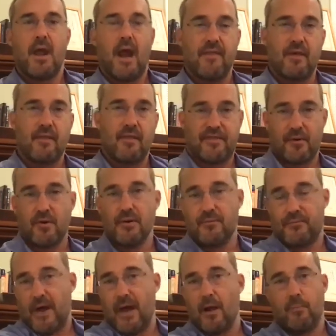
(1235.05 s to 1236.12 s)
And then the third and
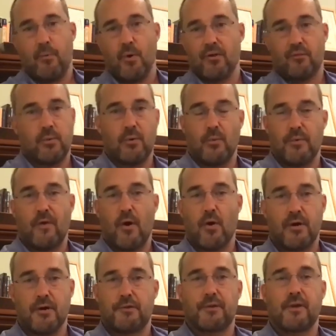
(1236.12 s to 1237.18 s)
final point is what we've
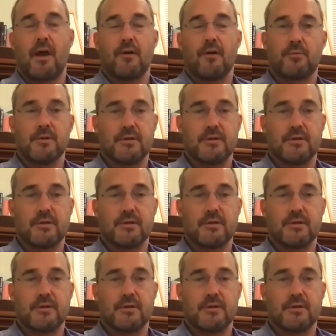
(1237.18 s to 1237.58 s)
already discussed,